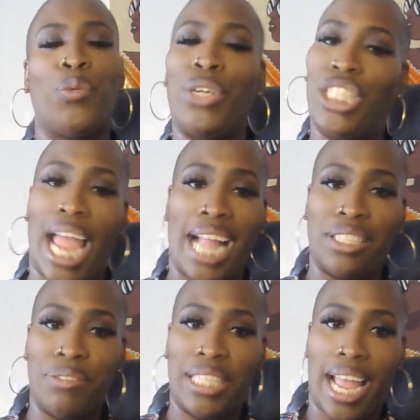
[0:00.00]
reach
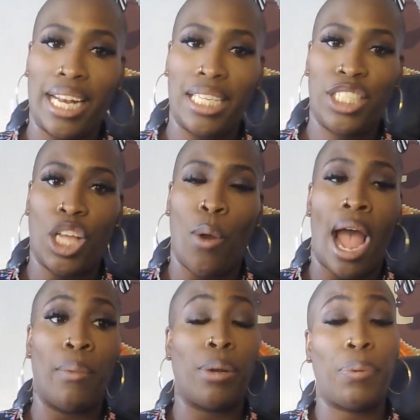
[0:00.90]
active status. So
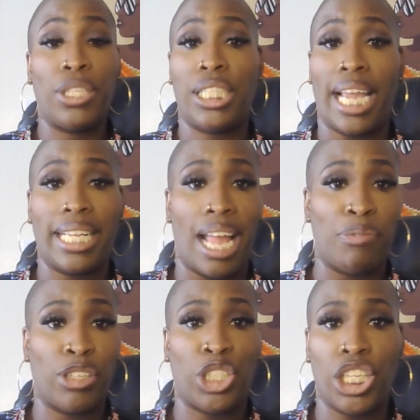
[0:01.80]
I would appreciate
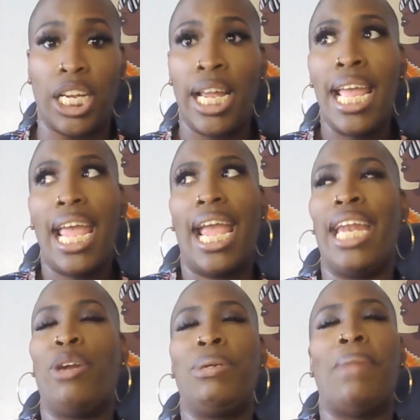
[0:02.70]
that for sure.
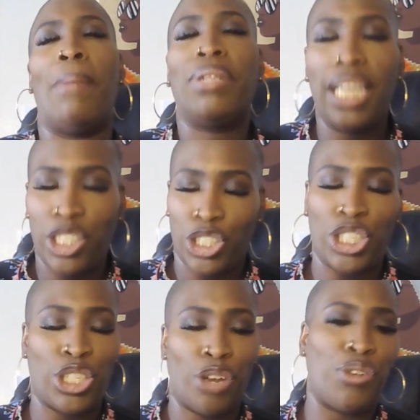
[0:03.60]
And it'll be my pleasure
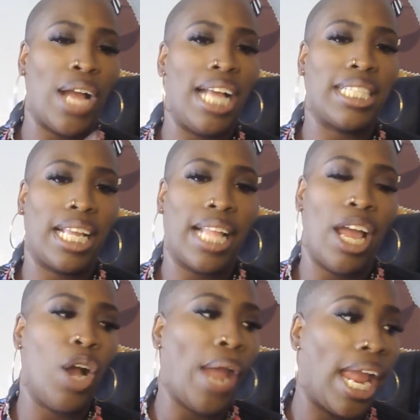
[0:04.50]
to serve you guys like
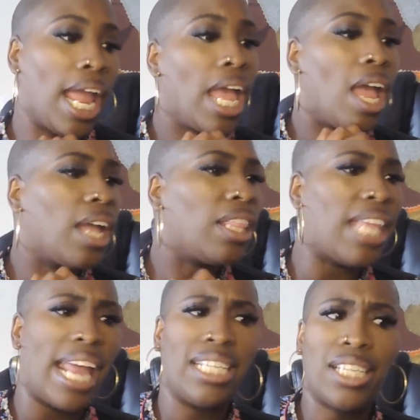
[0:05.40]
that. Okay,
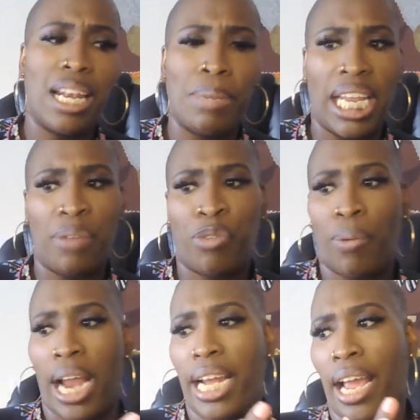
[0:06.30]
that is going to be it for
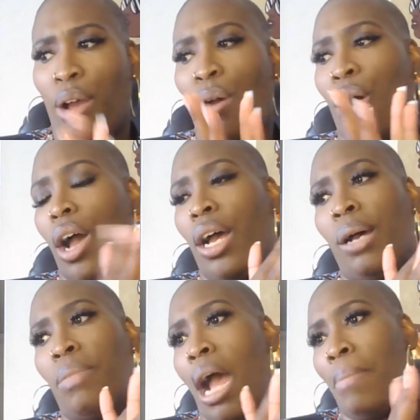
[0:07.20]
right now.
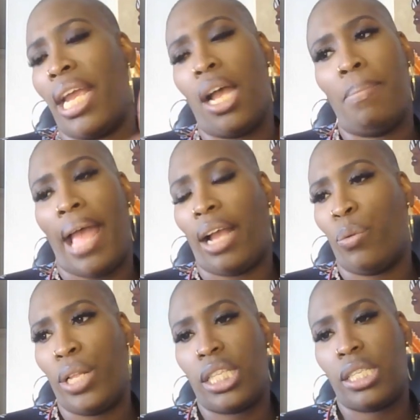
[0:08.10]
I may come back
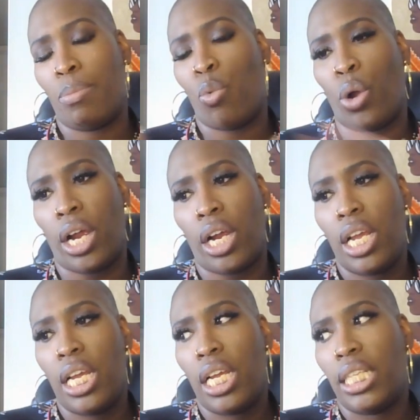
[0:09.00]
with some more
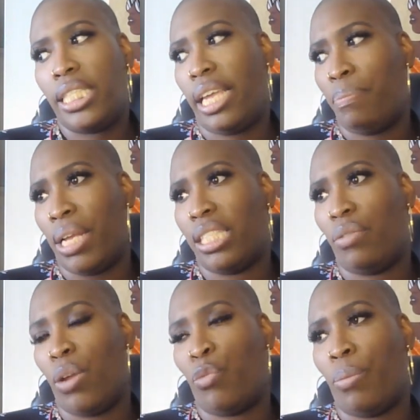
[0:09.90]
tidbits
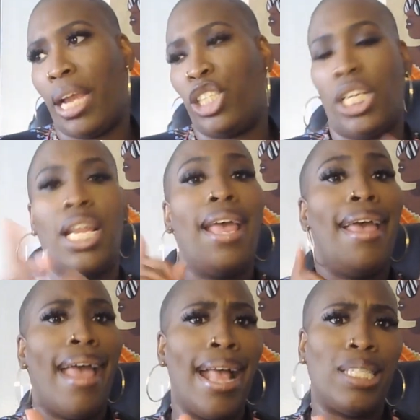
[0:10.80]
of information,
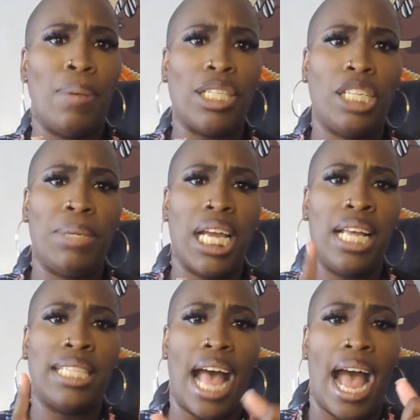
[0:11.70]
especially
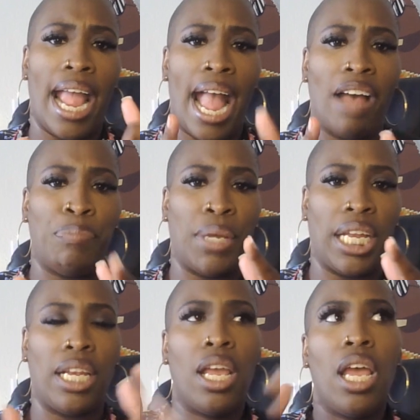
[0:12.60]
because I have
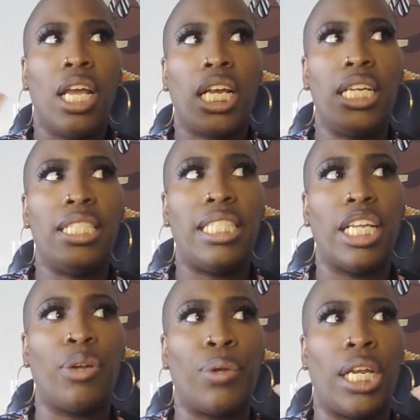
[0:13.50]
been
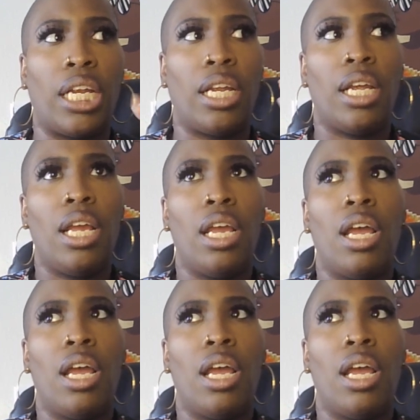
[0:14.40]
considering